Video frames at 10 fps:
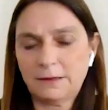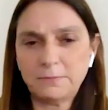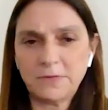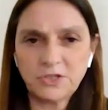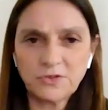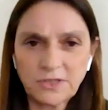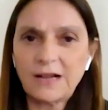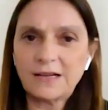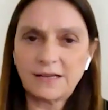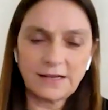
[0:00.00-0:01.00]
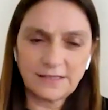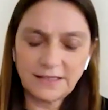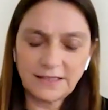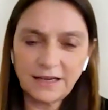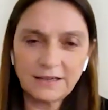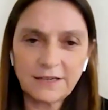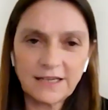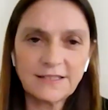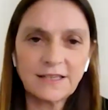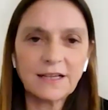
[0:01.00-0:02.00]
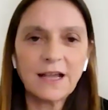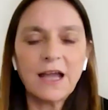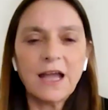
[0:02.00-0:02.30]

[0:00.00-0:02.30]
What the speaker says: emissions are still increasing,